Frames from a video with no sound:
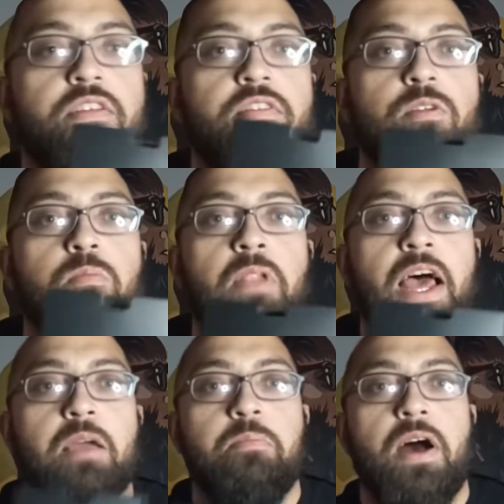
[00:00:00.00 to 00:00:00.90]
little
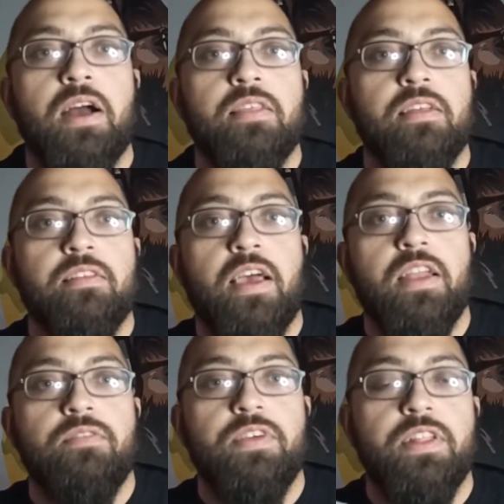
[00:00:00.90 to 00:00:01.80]
black box that's
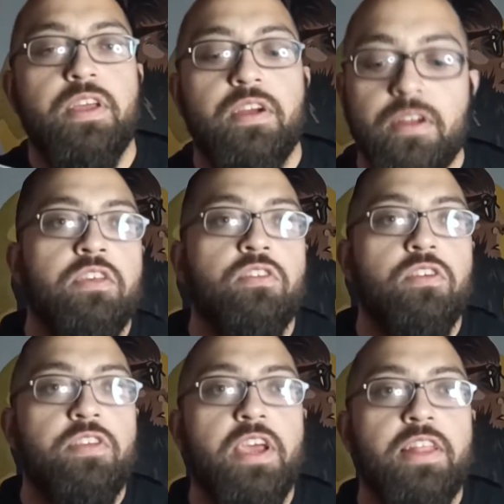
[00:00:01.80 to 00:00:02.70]
kind of in there. So
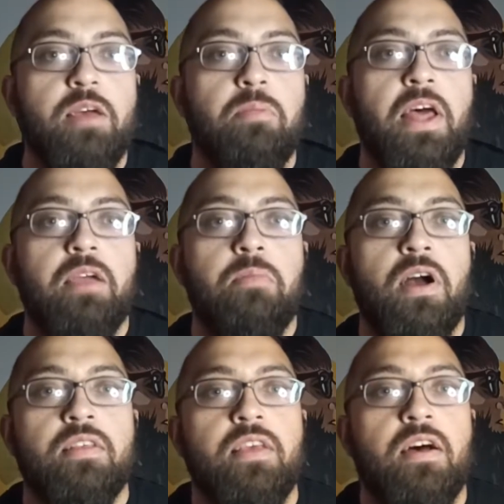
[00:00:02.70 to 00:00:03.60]
you take that black
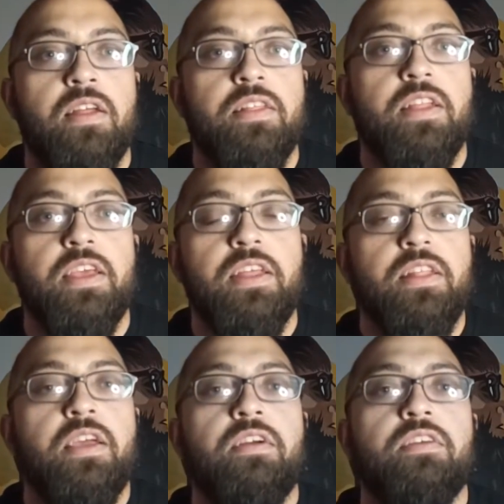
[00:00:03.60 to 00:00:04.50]
box out, and then in
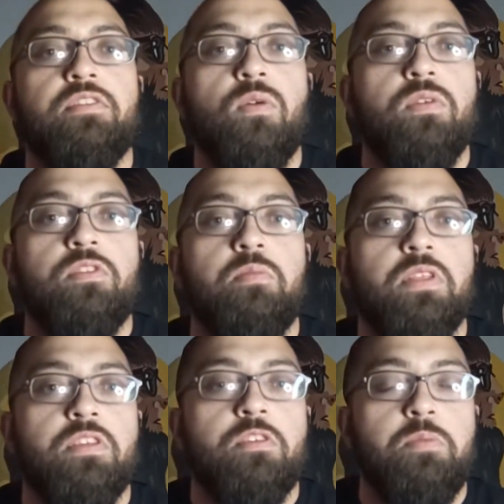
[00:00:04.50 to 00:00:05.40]
there is going to be
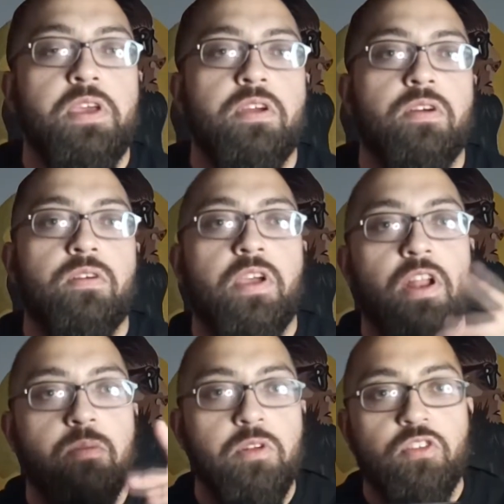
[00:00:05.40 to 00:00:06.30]
the speaker. Okay,
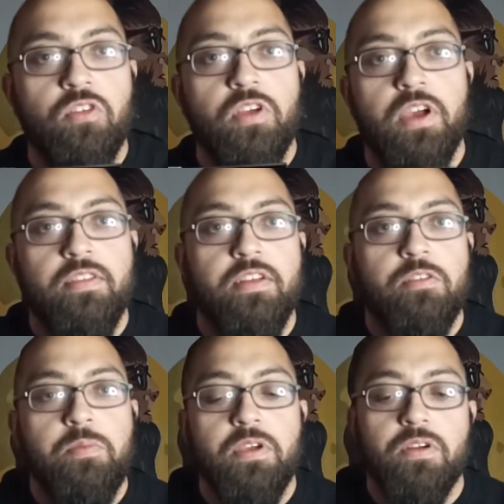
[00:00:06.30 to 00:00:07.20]
and I'm going to show you guys that
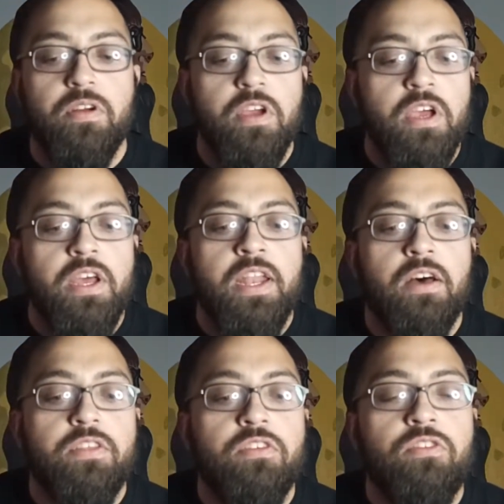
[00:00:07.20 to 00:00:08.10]
speaker.
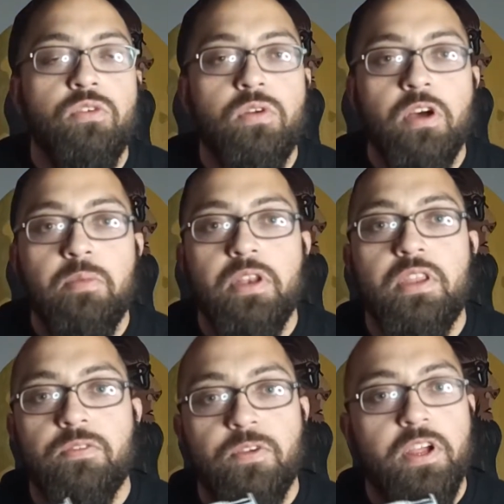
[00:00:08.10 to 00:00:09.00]
Now these do come in
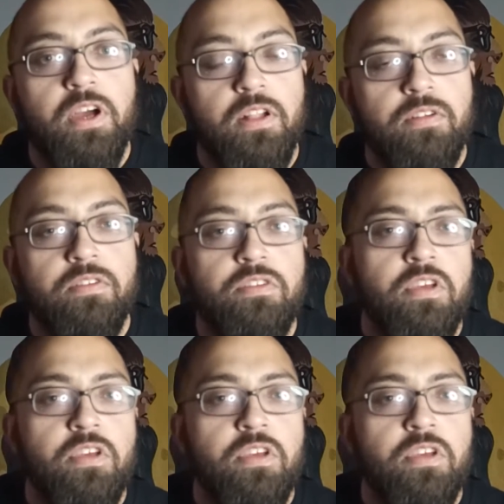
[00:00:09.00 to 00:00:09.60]
different colors.